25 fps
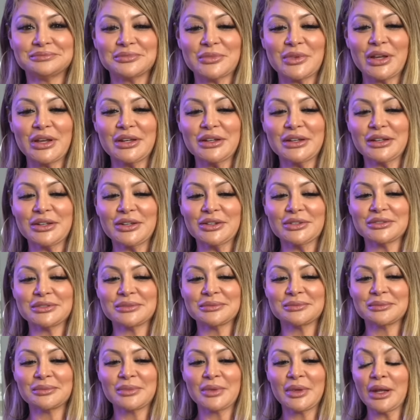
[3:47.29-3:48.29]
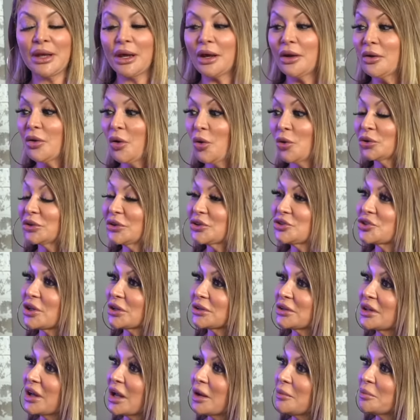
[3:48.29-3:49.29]
Kind of killed. Holy
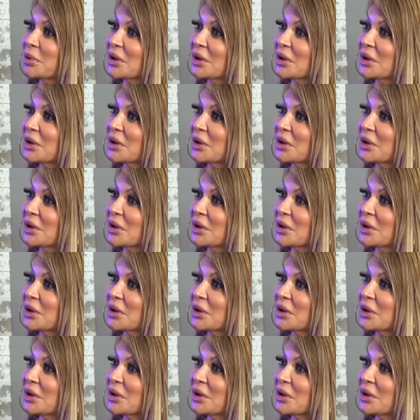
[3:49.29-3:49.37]
shit, I think I'm